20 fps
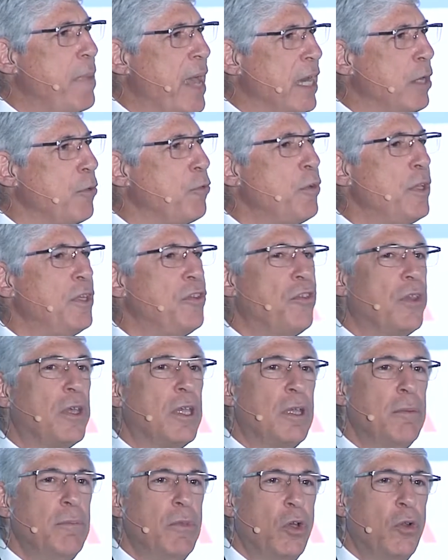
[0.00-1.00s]
benefits the
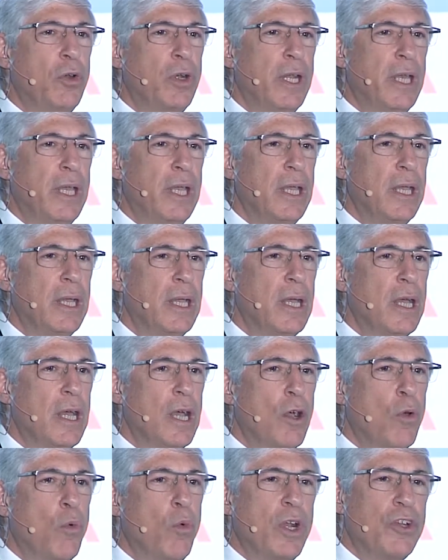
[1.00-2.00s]
community,
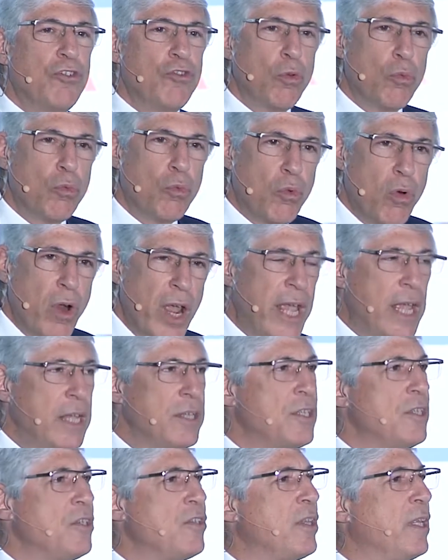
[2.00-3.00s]
which
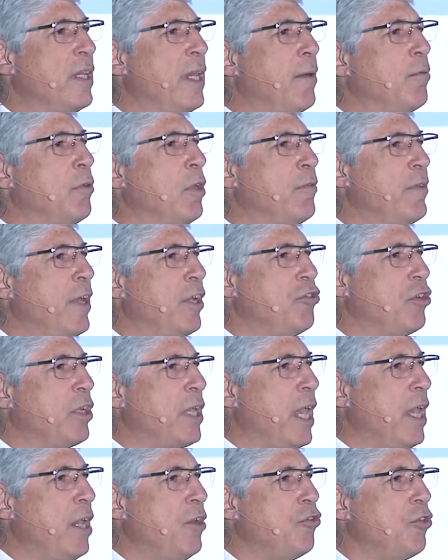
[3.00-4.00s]
raises the level of
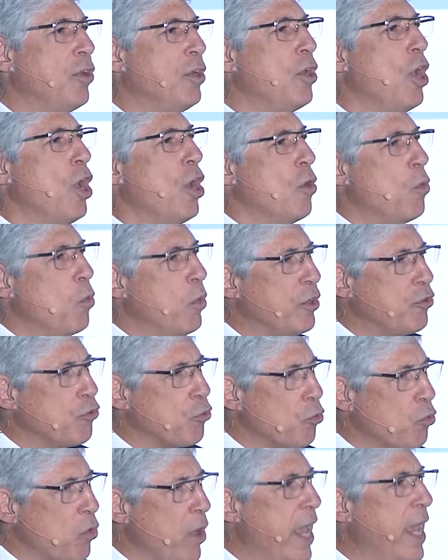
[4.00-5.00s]
education, which
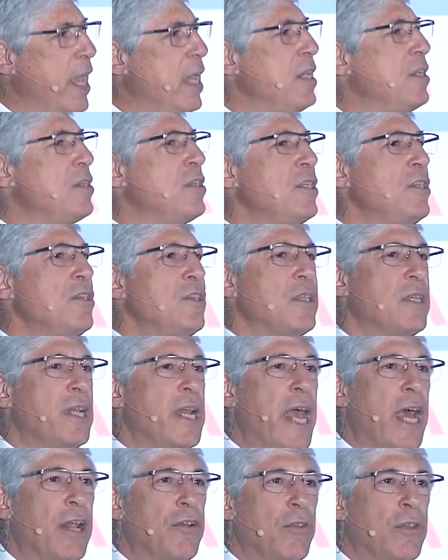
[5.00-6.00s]
raises the
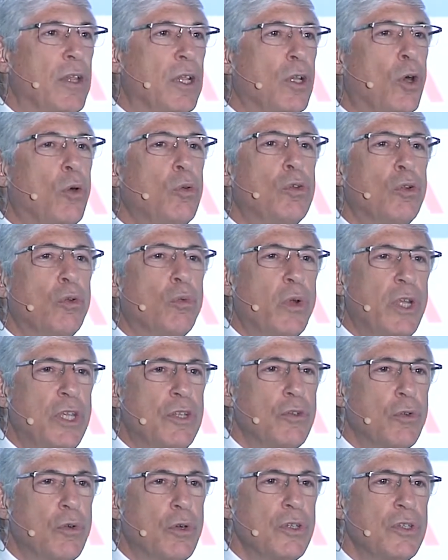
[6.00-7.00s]
local
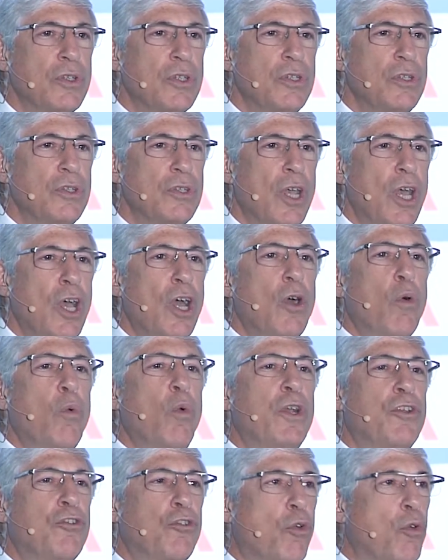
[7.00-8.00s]
resources,
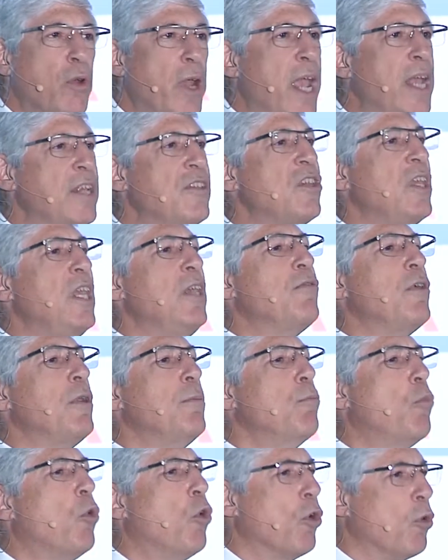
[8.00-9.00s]
which creates even
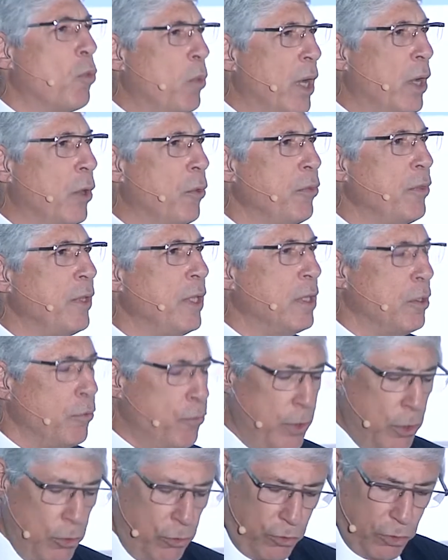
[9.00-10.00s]
more wealth in the
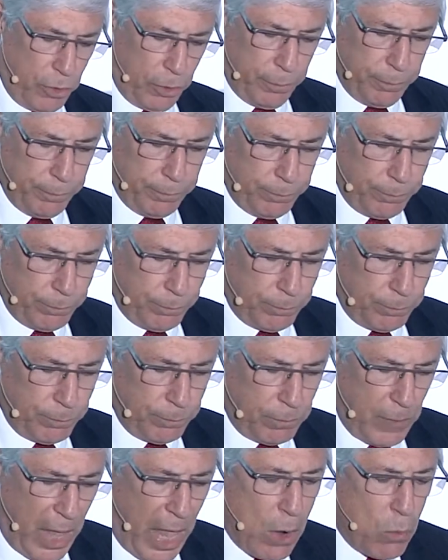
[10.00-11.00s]
future.
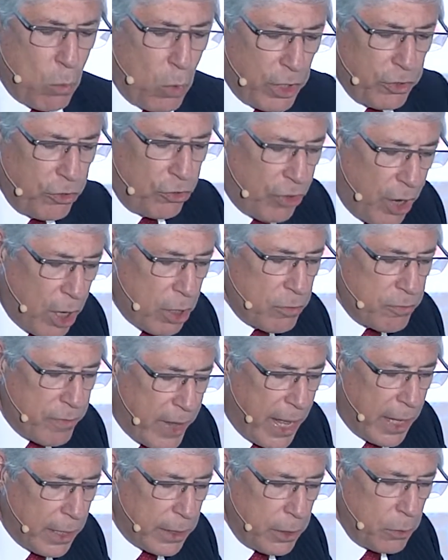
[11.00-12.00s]
And what shared
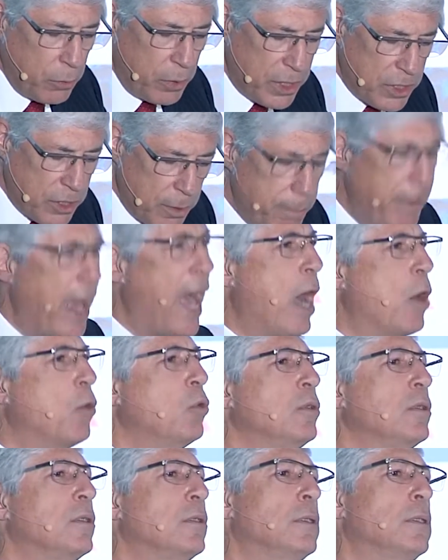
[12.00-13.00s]
value is
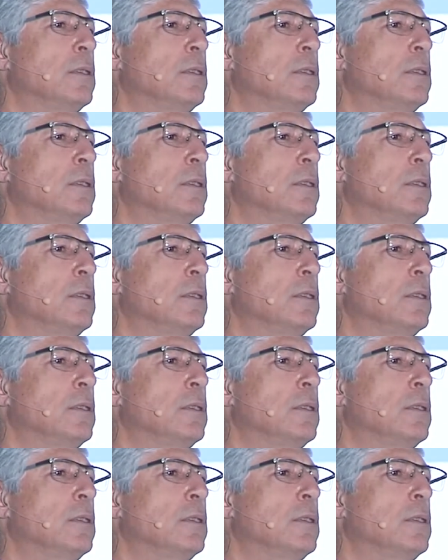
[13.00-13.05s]
about